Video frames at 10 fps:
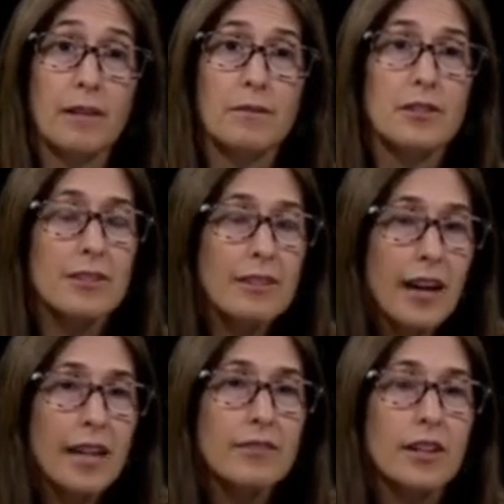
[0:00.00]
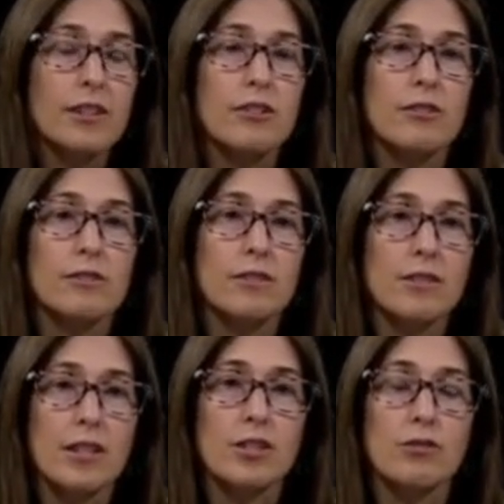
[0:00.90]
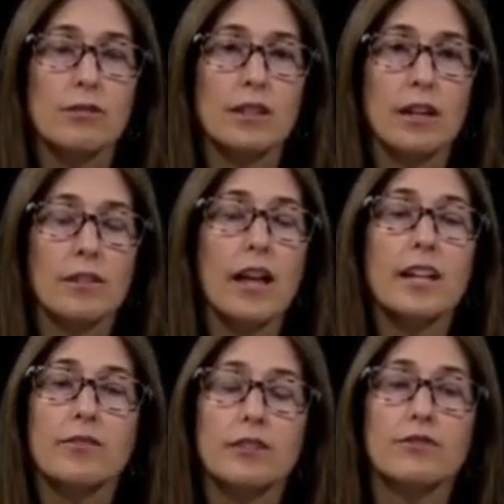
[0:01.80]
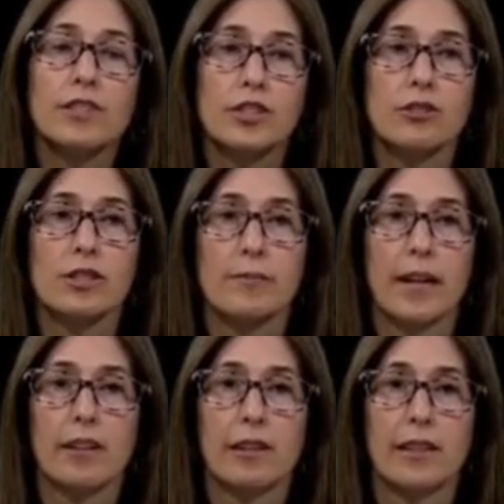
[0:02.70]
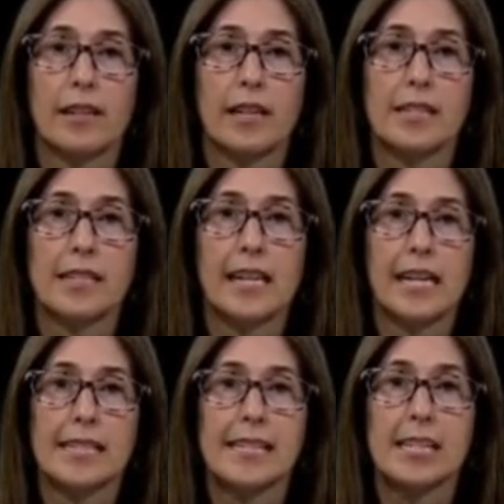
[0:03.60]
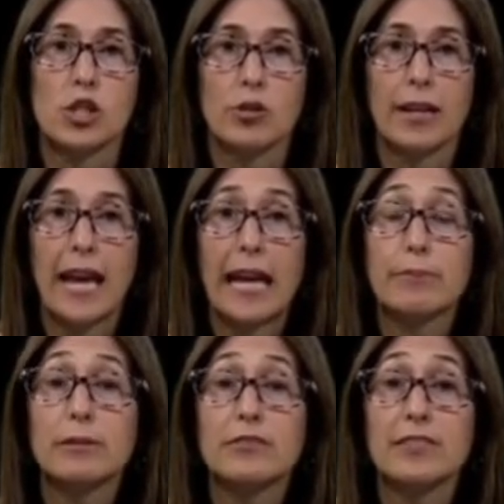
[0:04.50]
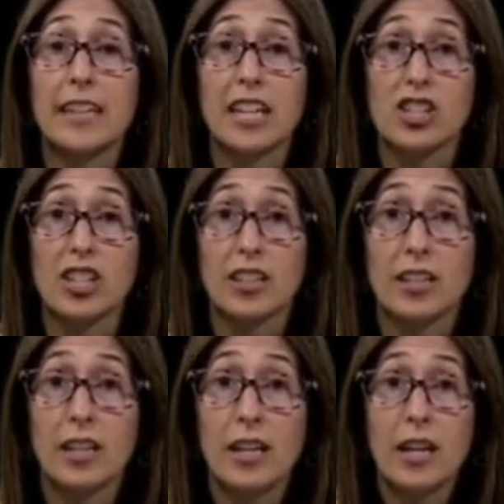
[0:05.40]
There's a lot of other features to migraine that indicate sensory amplification.